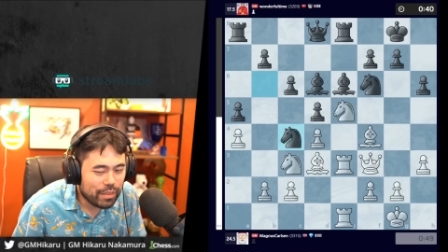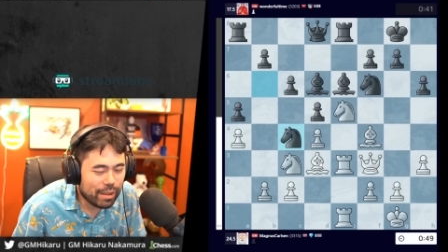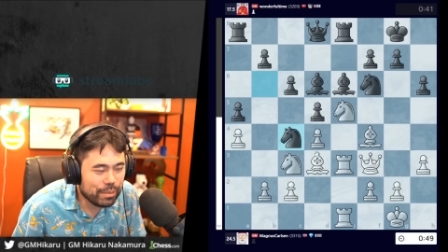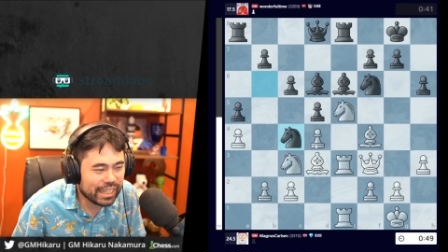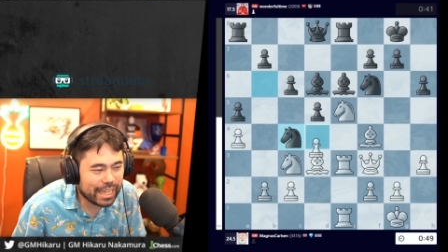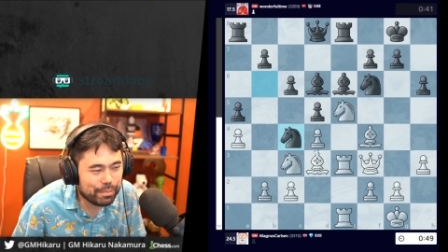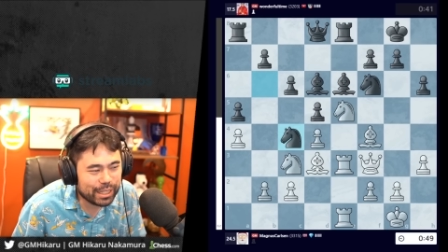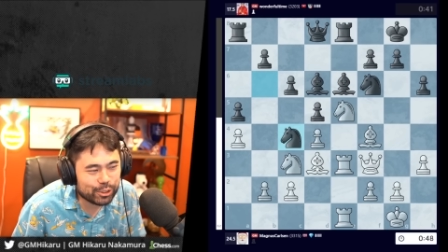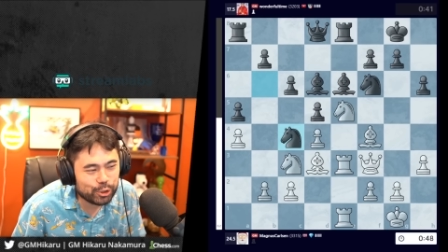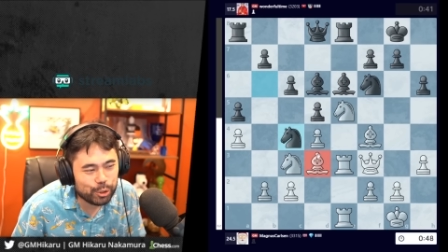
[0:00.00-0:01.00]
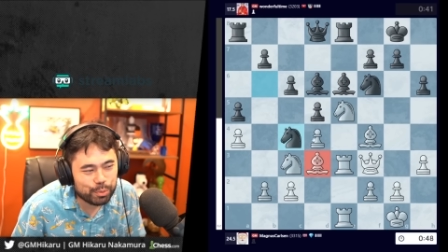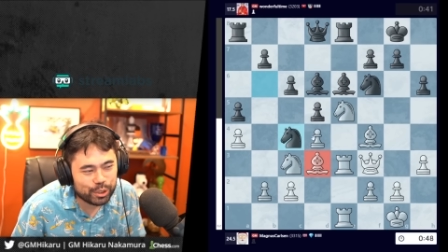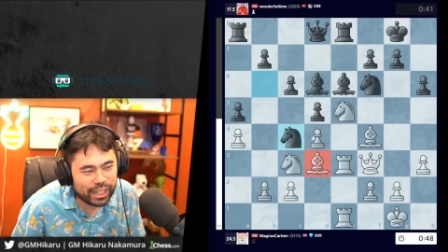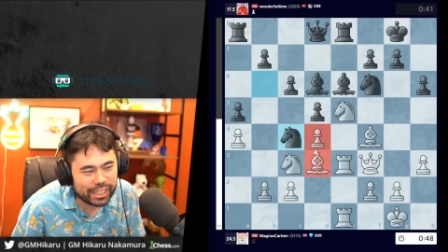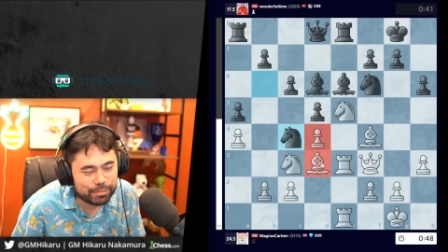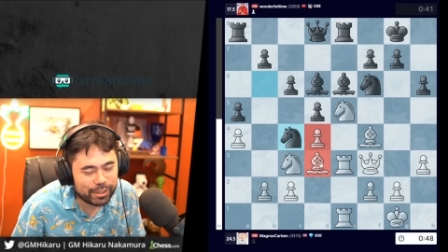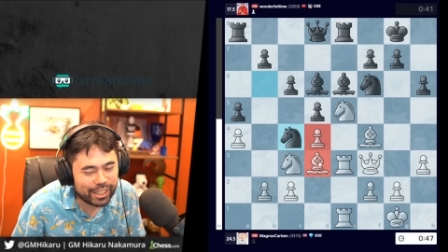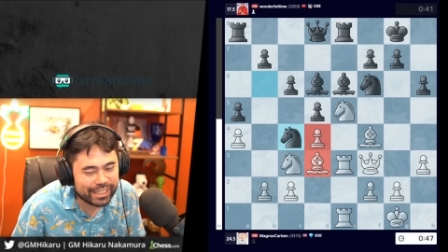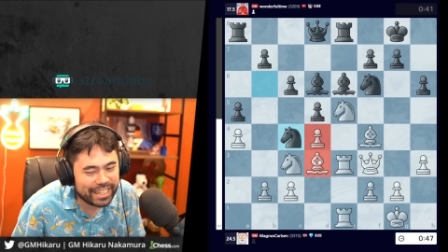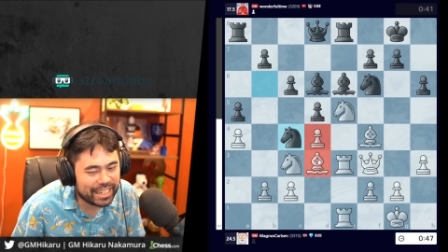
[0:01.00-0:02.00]
Minlay being super nice by
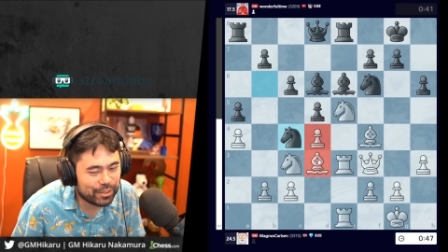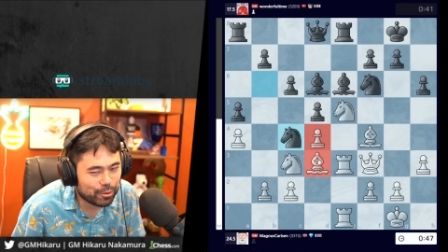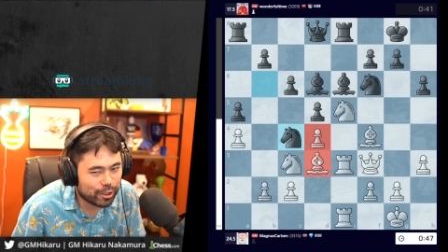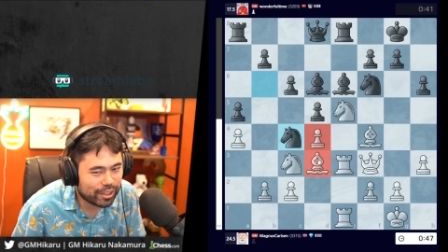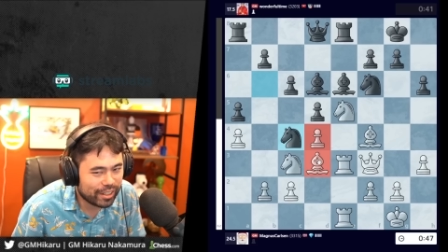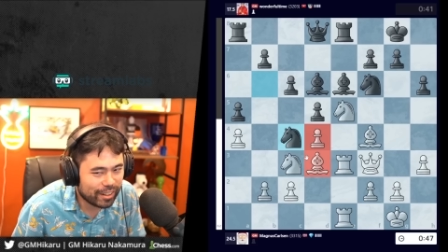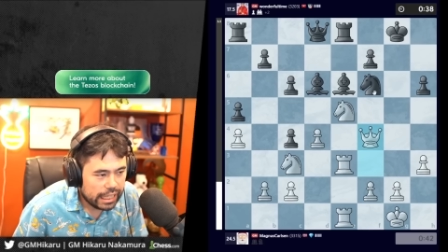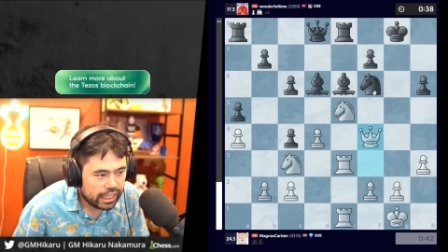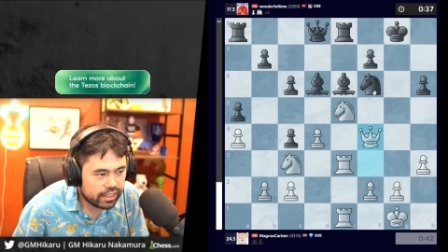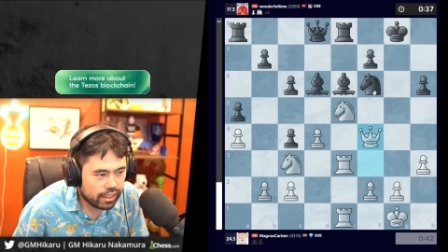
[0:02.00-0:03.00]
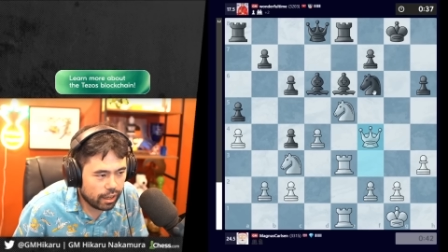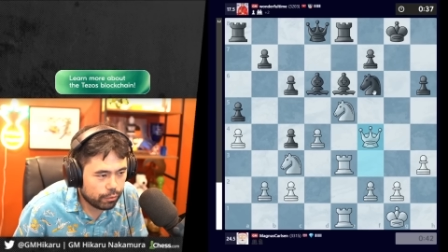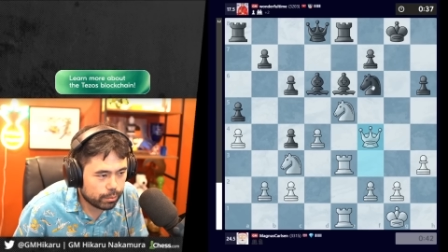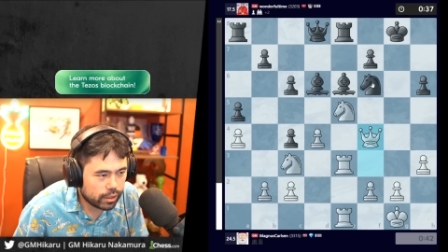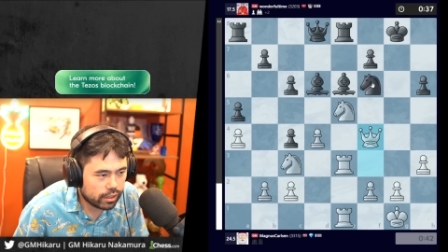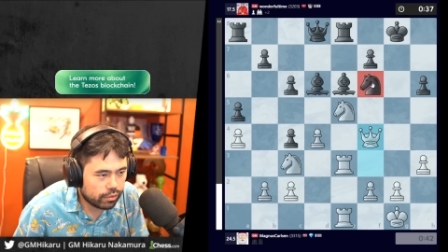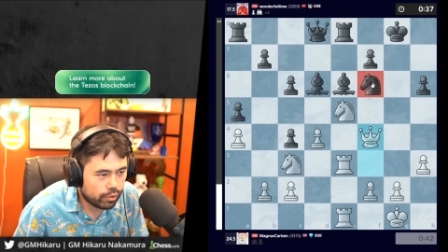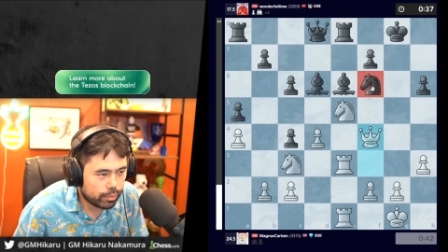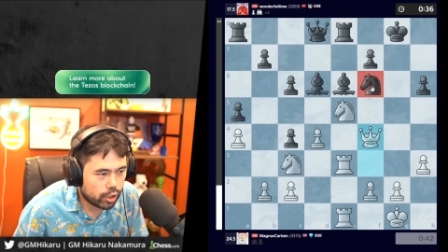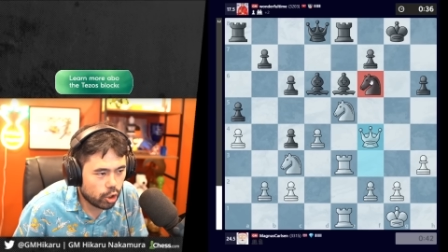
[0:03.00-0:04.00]
not taking the rook there he's not from the from
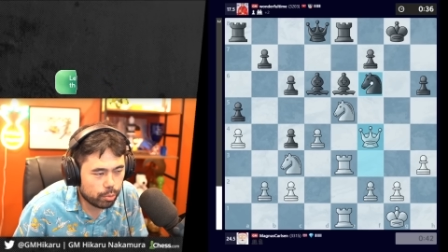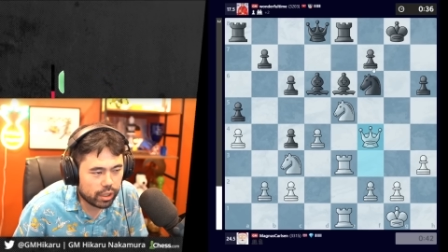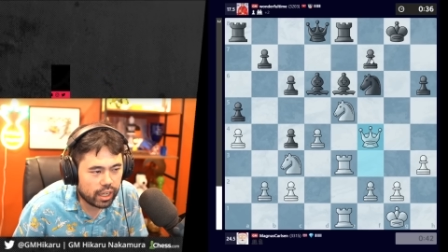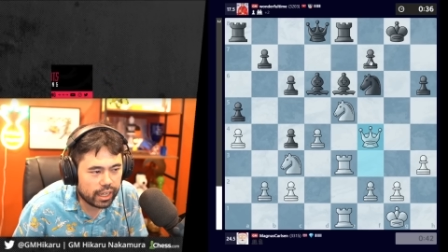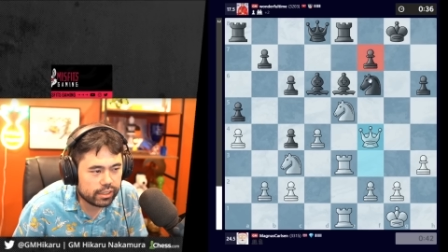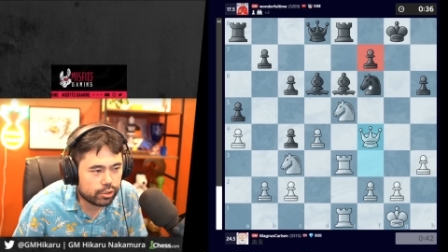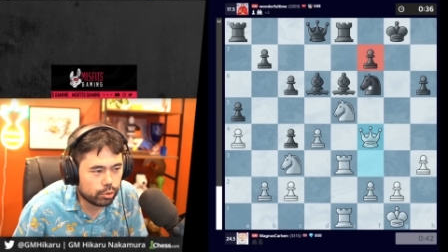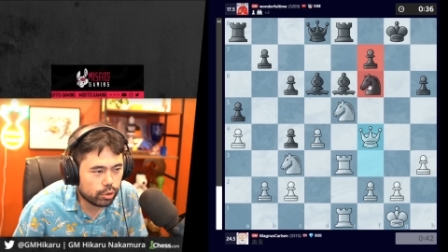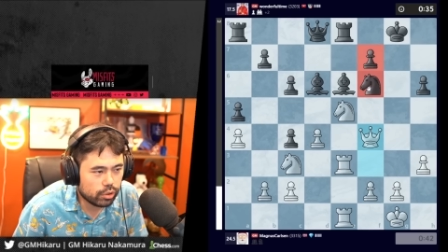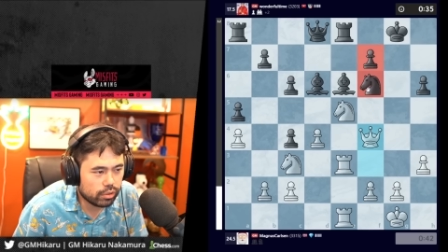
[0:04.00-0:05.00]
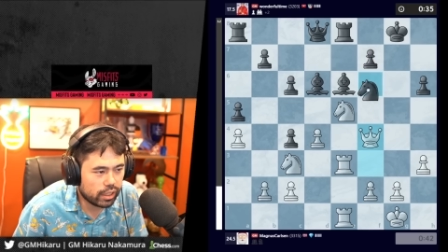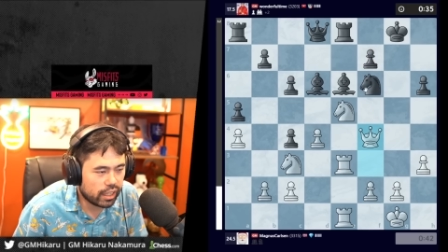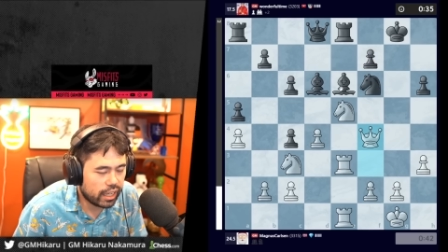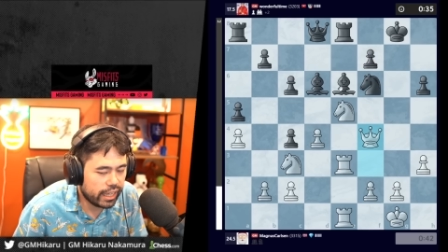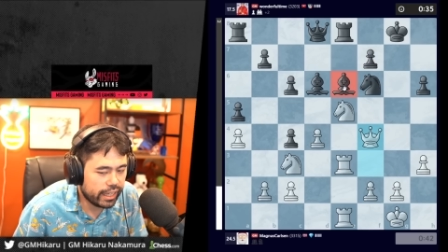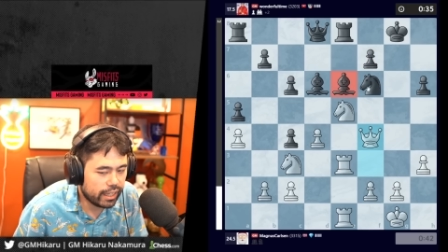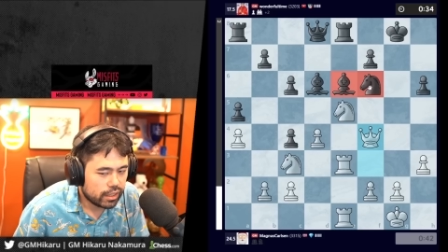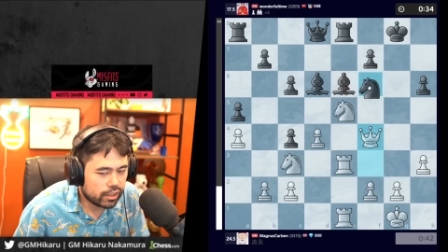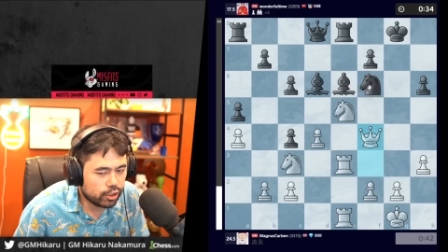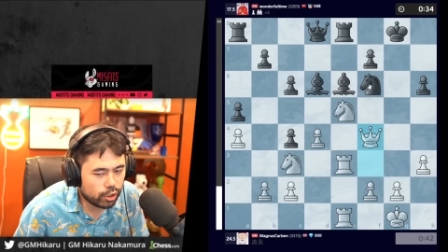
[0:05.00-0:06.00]
the Cobra Kai school like I am
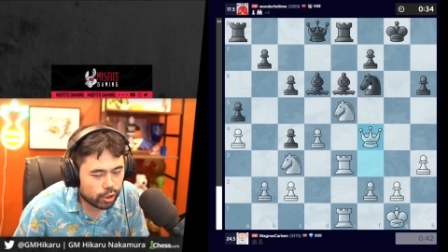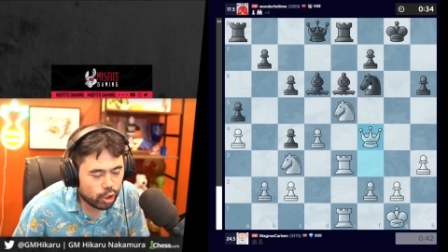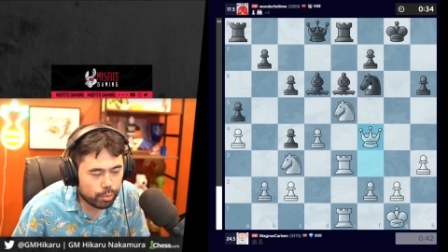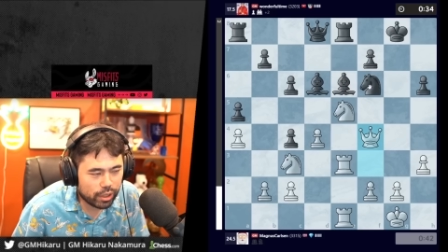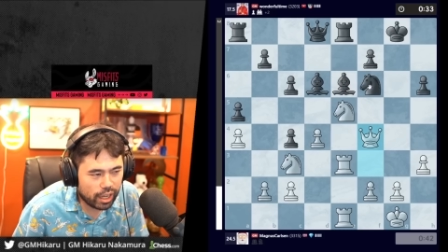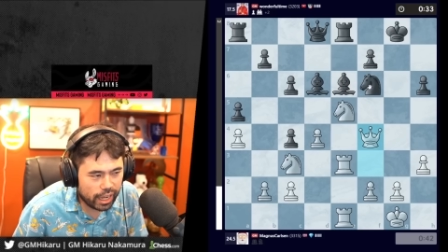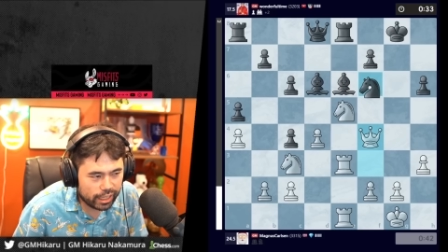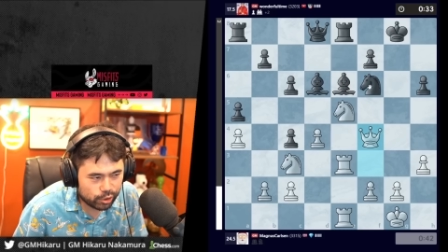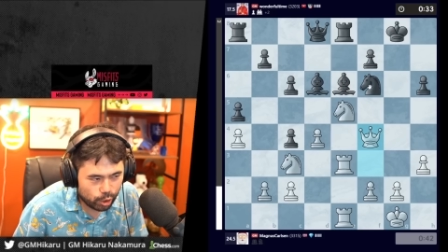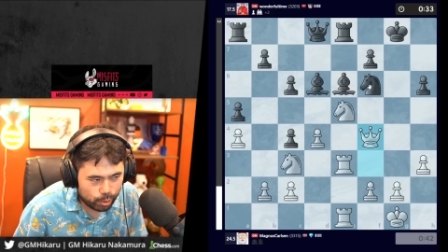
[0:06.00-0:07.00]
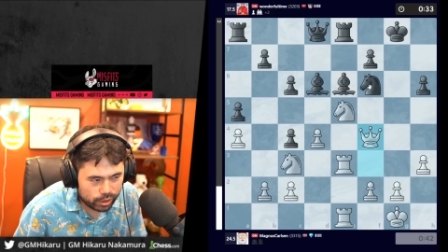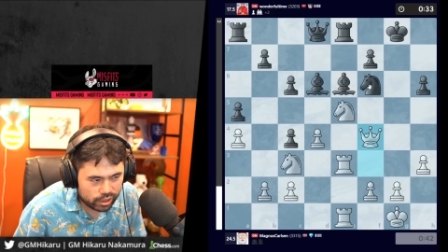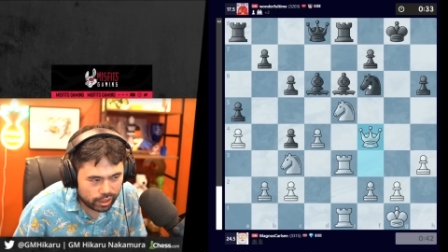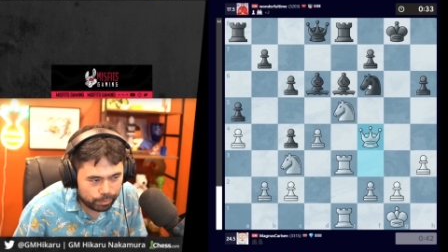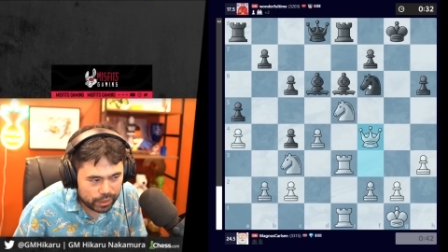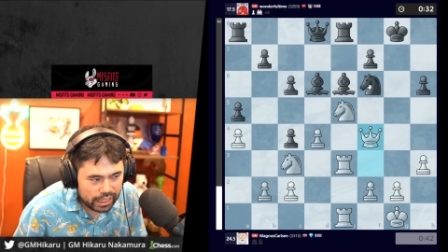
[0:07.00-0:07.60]
because you know in Cobra Kai it's always um,